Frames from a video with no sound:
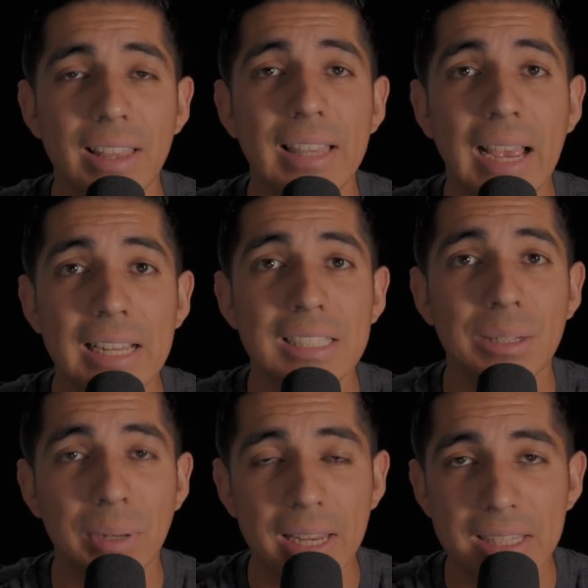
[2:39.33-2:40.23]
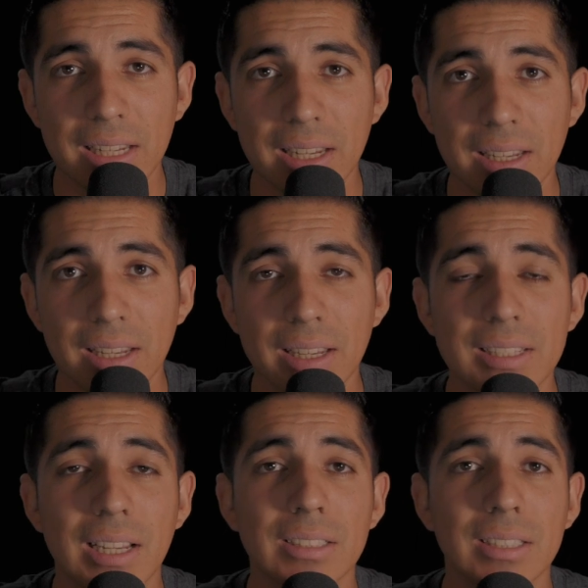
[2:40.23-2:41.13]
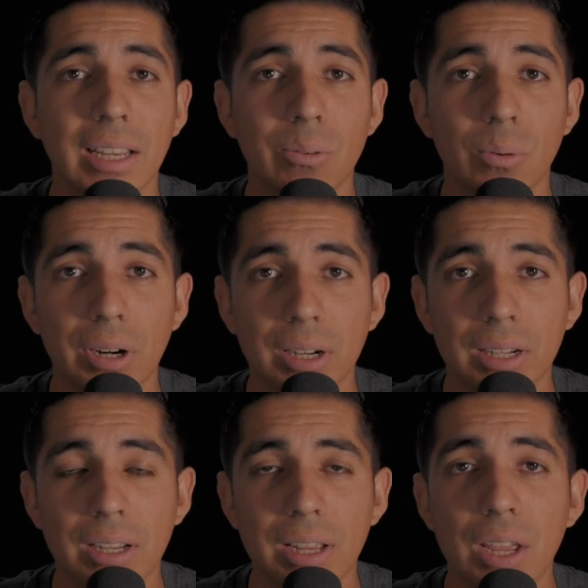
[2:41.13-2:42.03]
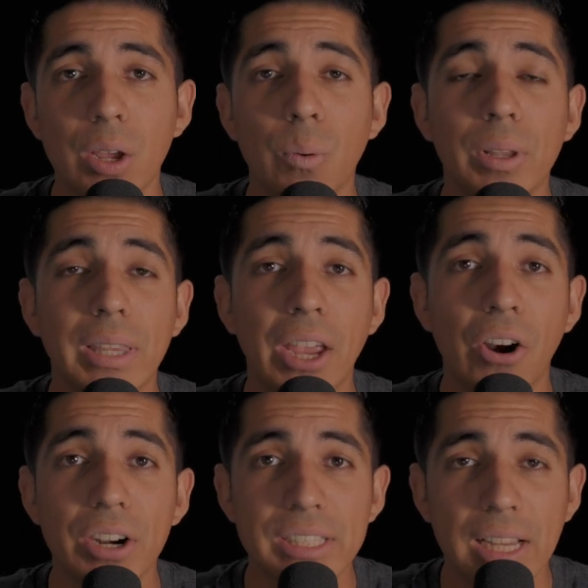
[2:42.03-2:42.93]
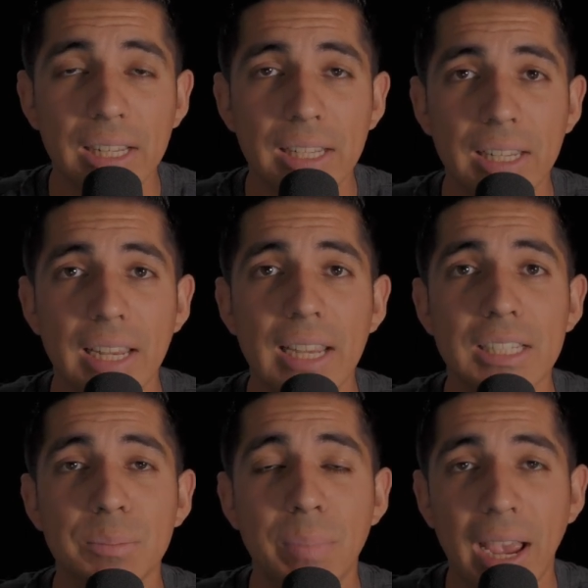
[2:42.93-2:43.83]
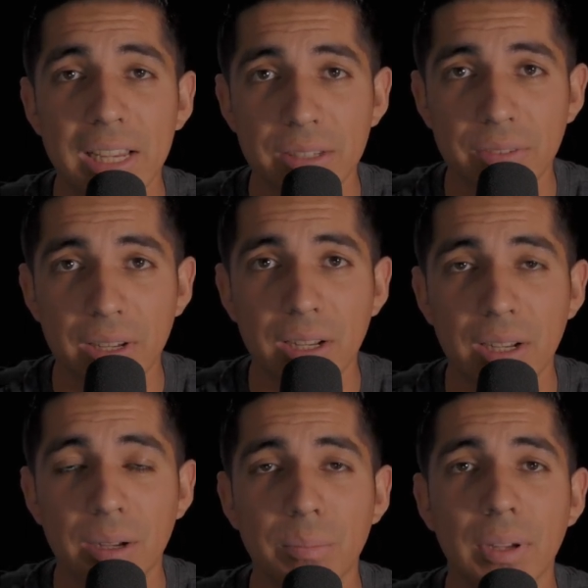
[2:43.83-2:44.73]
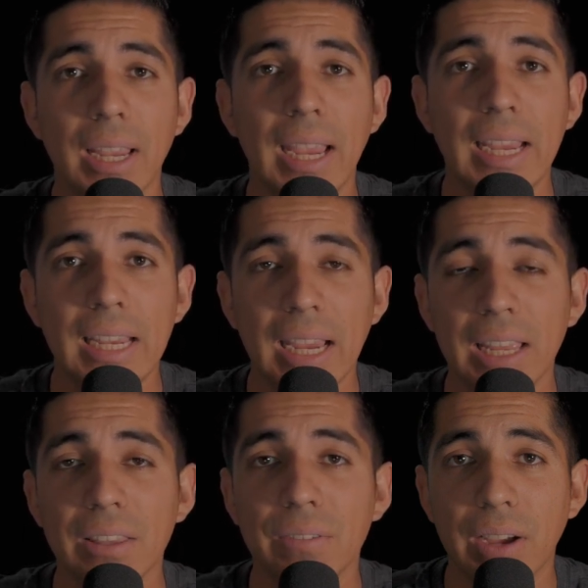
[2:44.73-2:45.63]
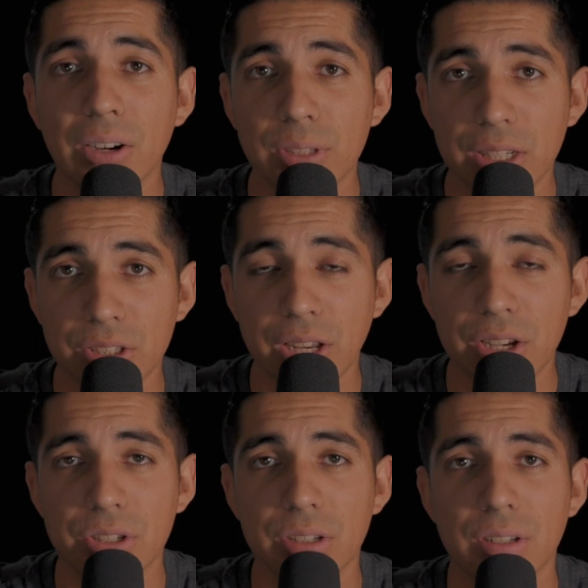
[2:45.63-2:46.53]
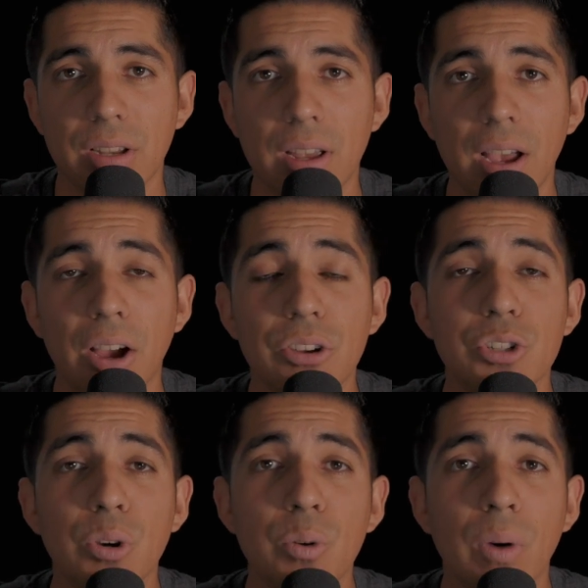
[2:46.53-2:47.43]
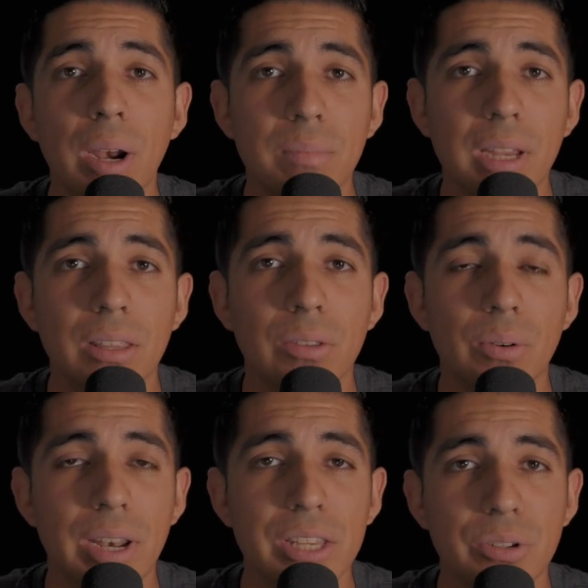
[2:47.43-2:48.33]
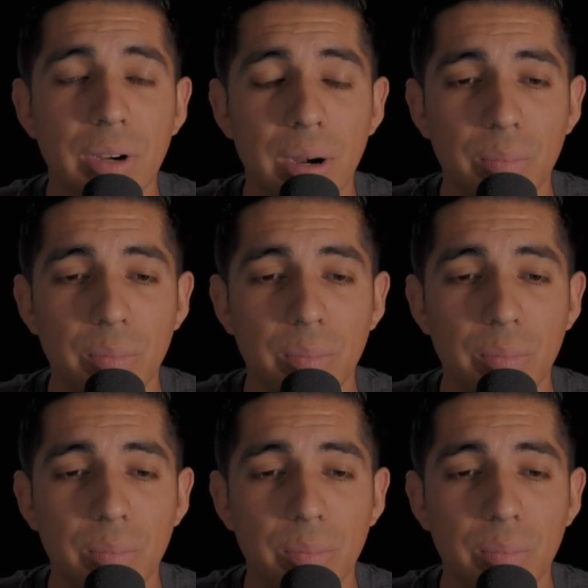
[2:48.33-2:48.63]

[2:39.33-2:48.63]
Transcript: That's the plane ticket. It sounds like work. What they are selling is passive income aka the final destination. I'll show you what I mean through an Instagram